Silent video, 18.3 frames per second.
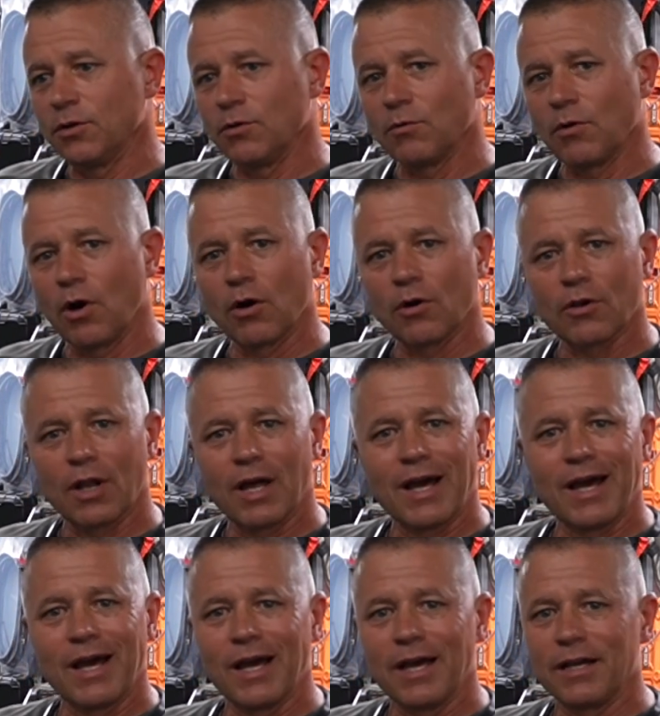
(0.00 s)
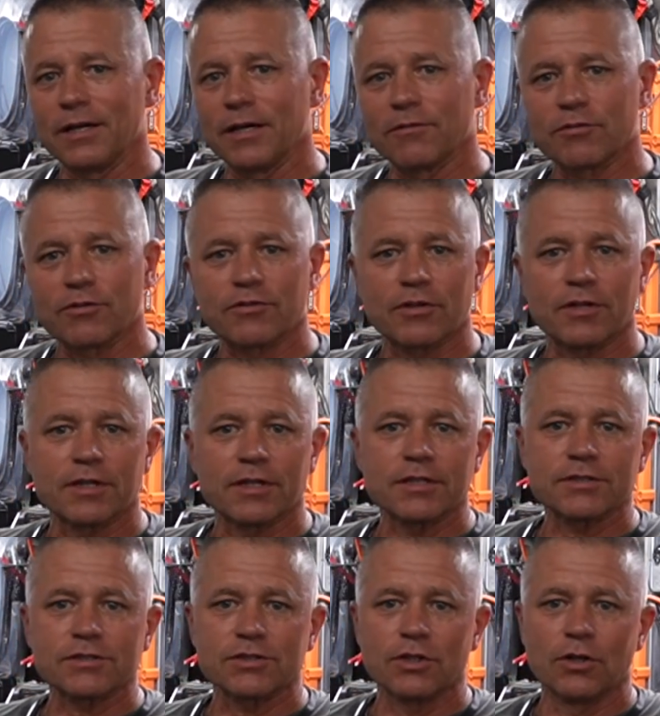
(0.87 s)
Online,
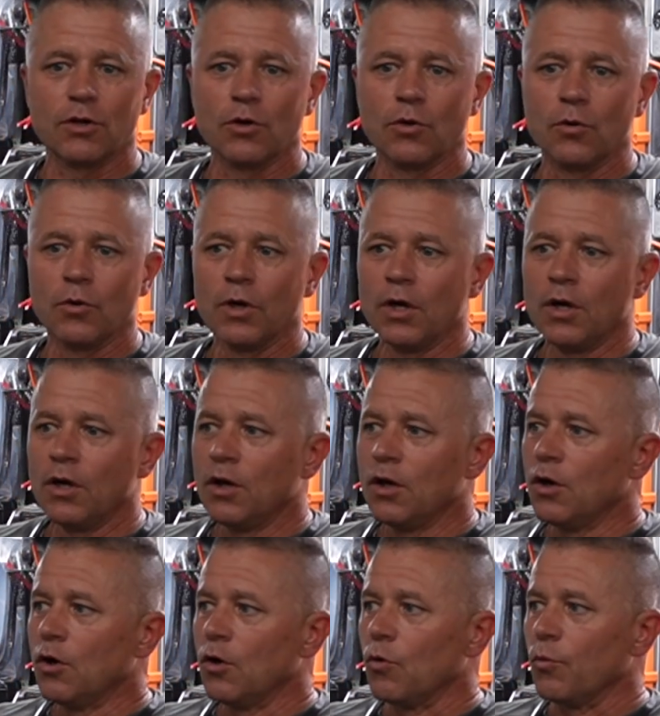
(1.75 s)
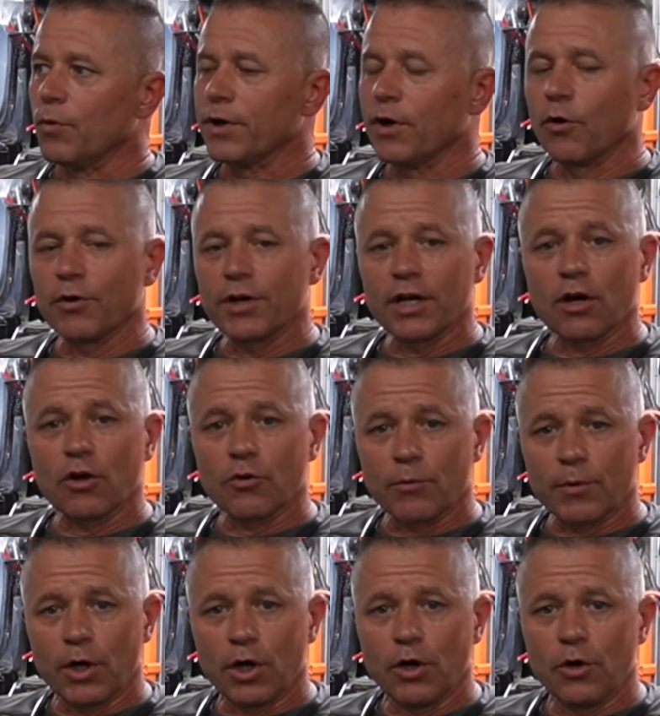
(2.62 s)
everything. So we're going to get on
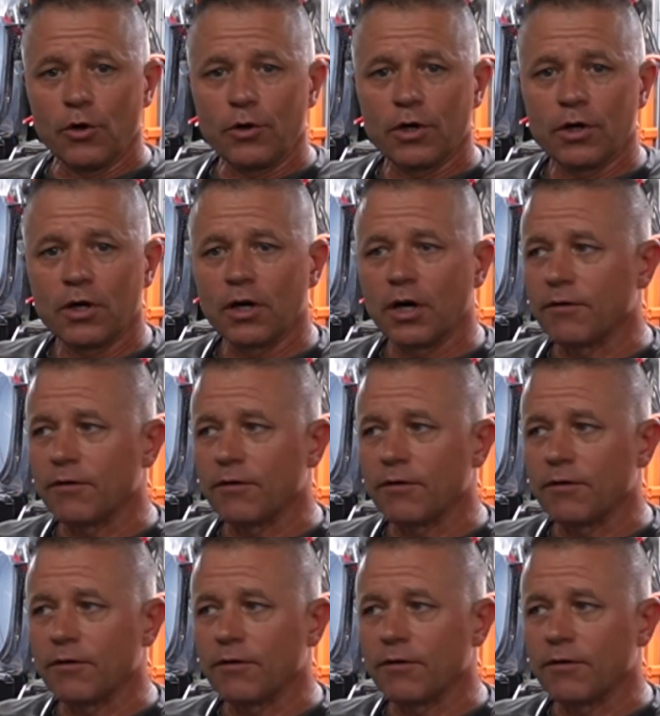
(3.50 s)
the road.